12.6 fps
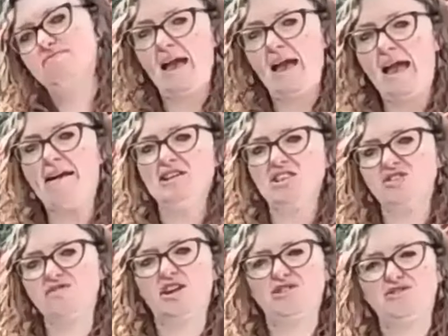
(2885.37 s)
areas
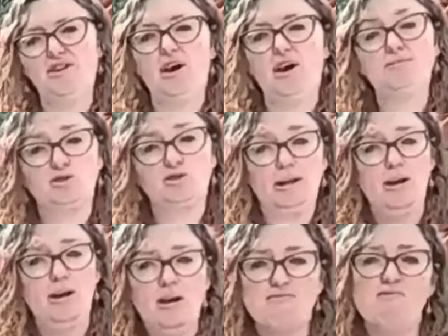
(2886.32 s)
flood further upstream
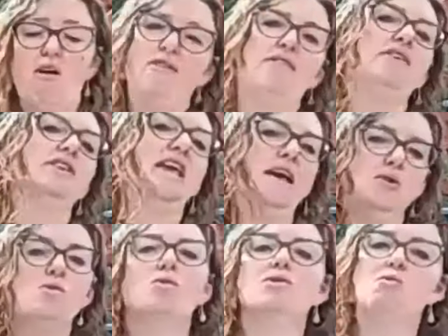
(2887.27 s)
rather than getting
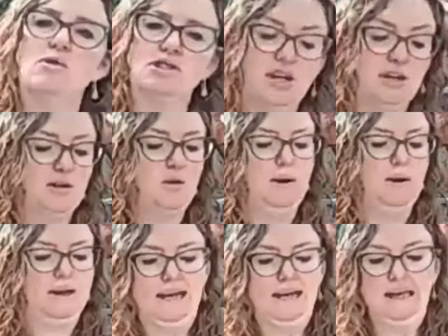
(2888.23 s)
all the water
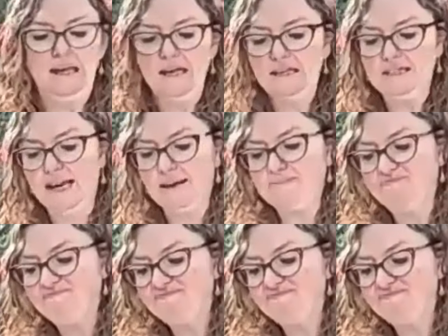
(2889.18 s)
quickly down.